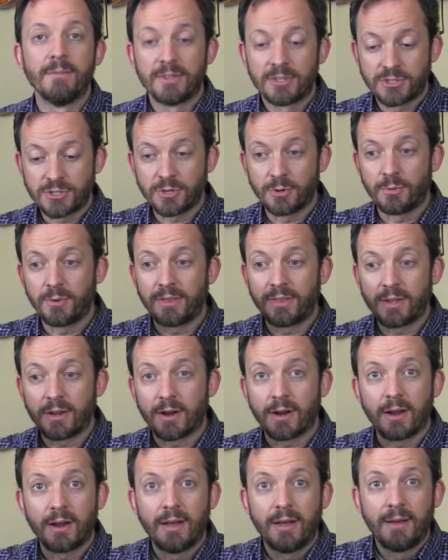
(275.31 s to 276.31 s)
So when
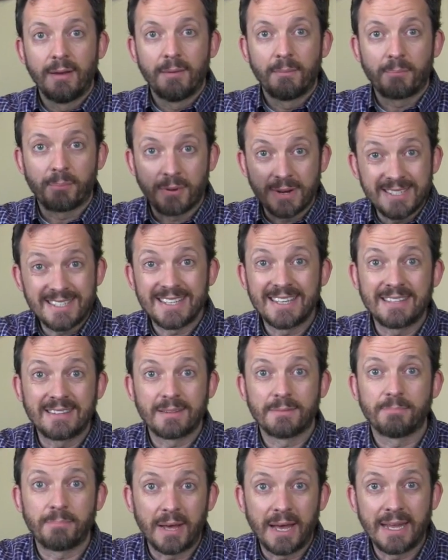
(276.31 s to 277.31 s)
they're pressing
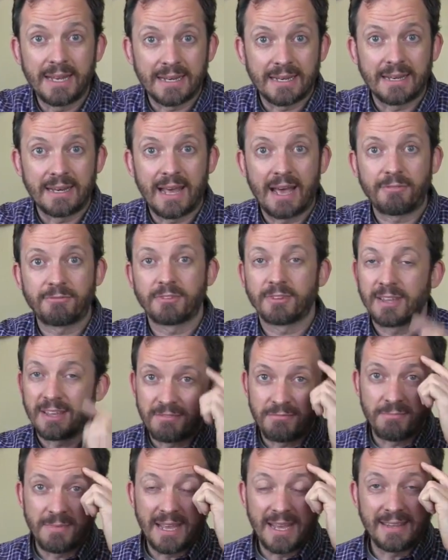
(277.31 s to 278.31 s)
the button after
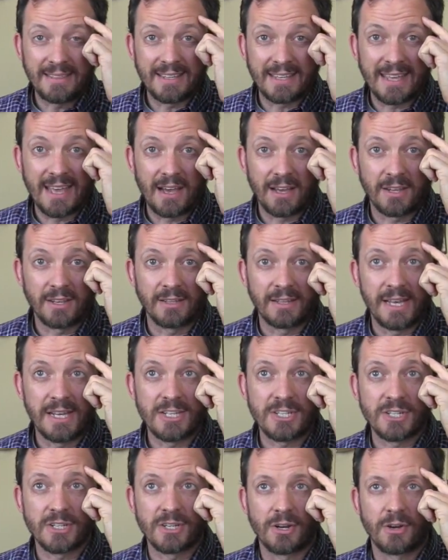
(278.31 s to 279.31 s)
they've made the
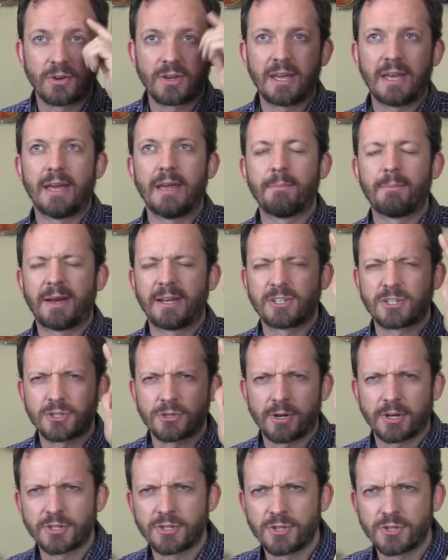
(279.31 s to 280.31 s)
calculation, okay, my
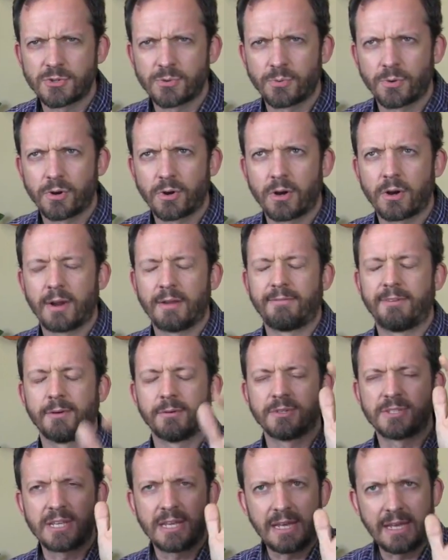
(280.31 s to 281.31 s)
instructions were if it
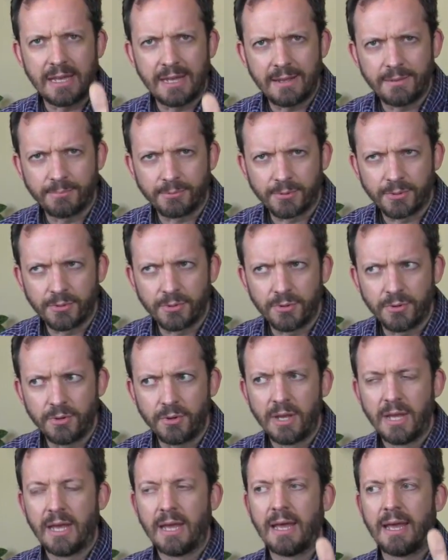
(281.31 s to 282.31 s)
was
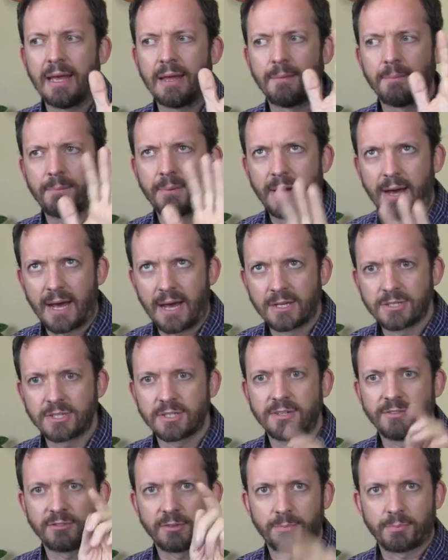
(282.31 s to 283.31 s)
Hebrew and
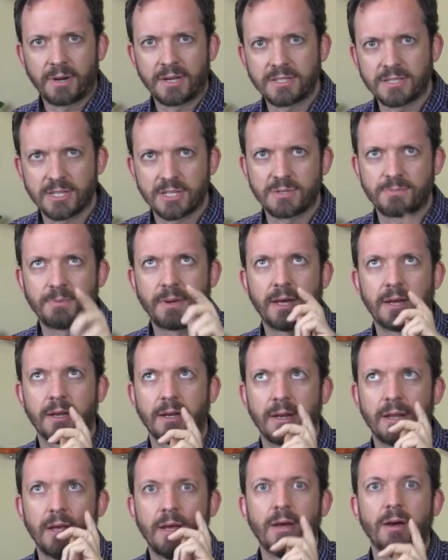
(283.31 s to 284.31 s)
positive to press this
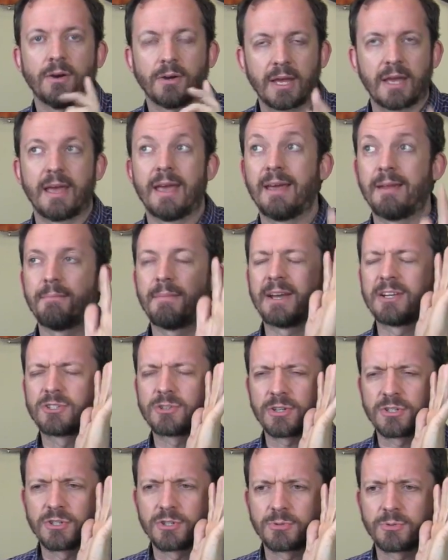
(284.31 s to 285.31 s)
button. Okay, and my
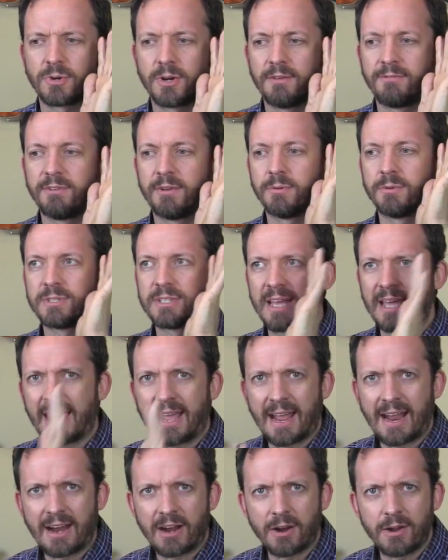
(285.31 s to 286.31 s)
instructions were if it was
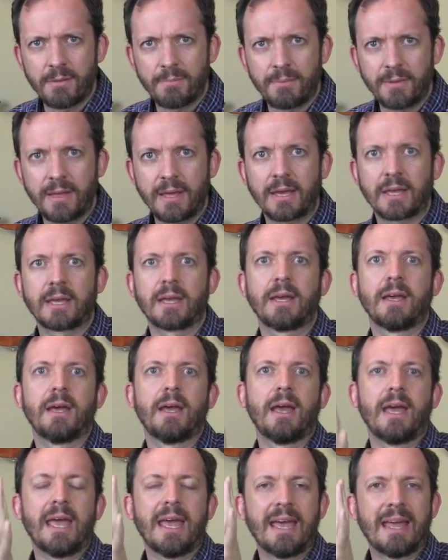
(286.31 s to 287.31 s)
Arabic
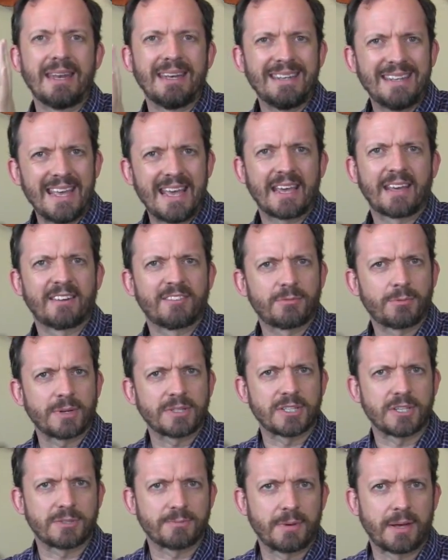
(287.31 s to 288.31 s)
and negative to
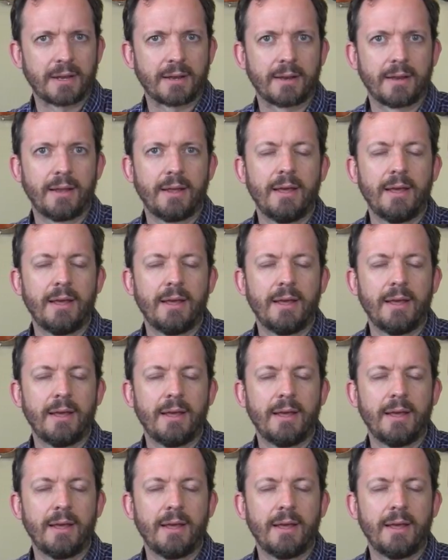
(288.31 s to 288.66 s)
press this button.